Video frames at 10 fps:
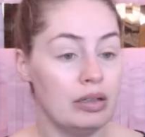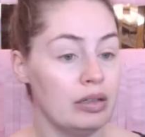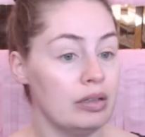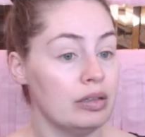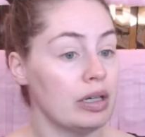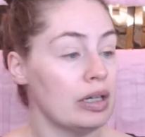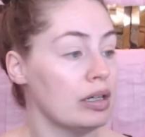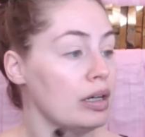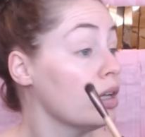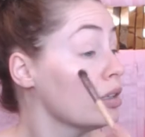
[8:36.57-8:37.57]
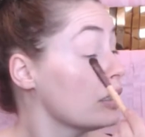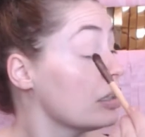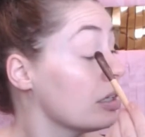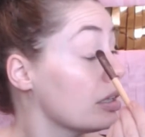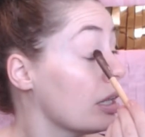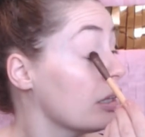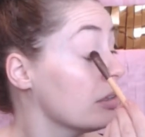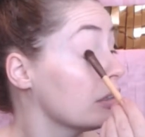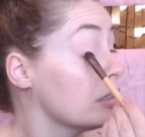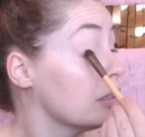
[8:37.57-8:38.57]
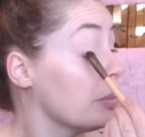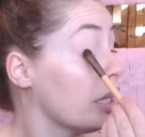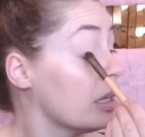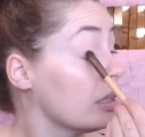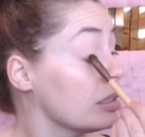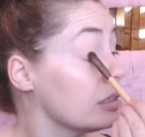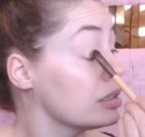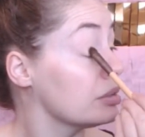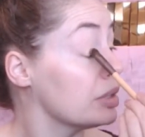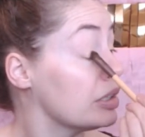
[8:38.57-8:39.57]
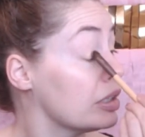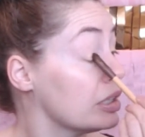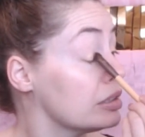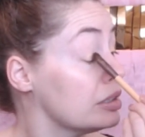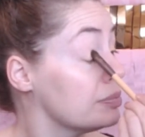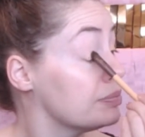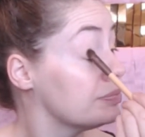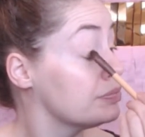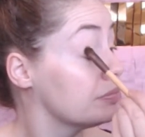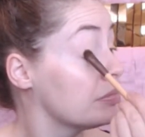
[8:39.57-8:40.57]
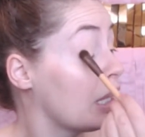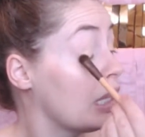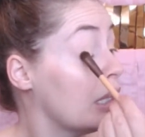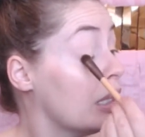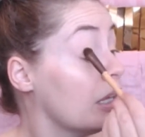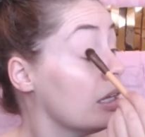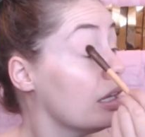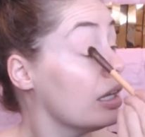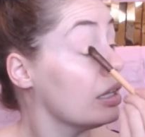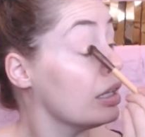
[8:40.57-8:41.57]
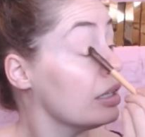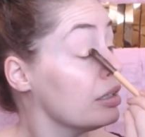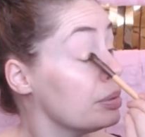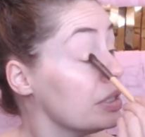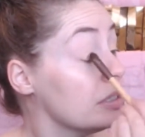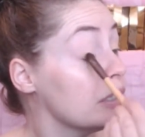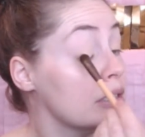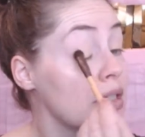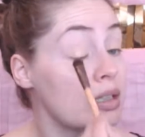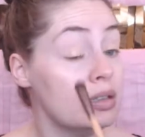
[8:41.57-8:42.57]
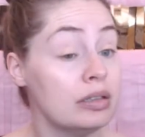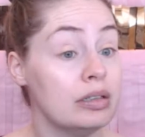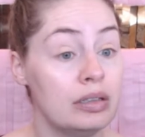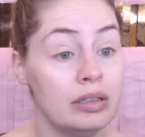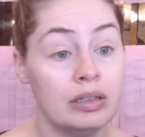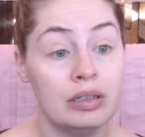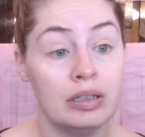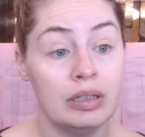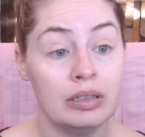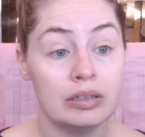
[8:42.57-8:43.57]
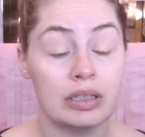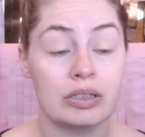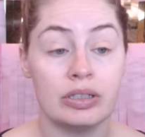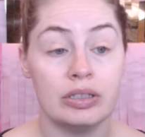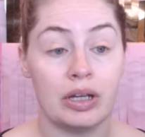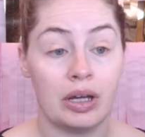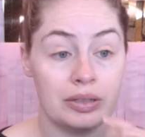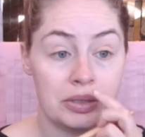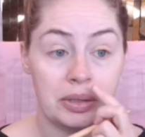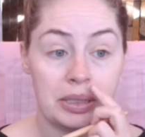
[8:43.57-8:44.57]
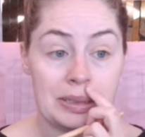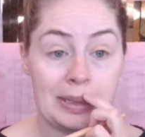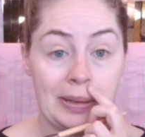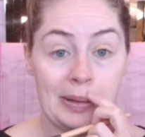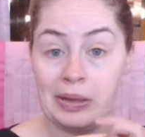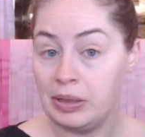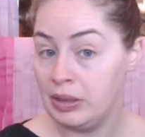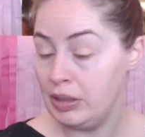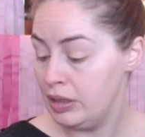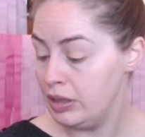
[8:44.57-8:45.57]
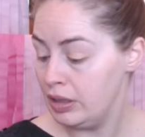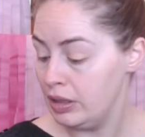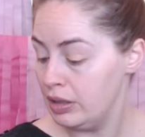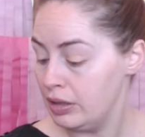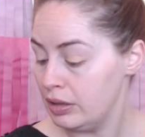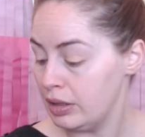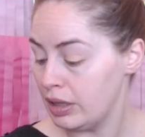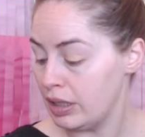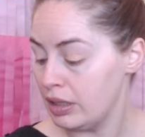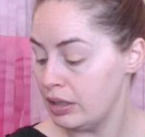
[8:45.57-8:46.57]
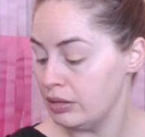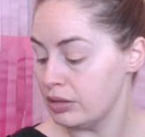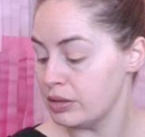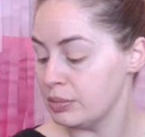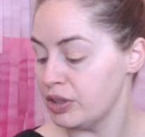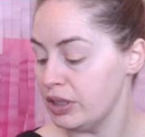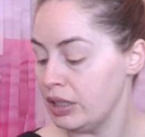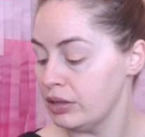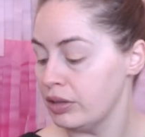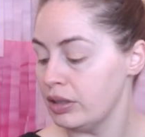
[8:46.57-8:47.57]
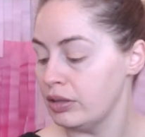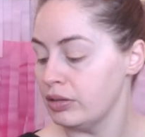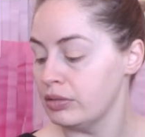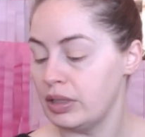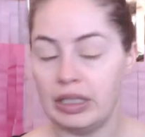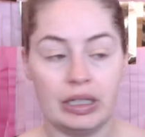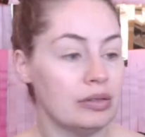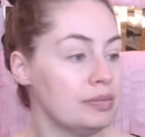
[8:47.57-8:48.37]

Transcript: like a color that looks in the pan like it's going to be crazy, and then you place it down, it's actually not as crazy. Like that kind of looks more yellow than gold right now.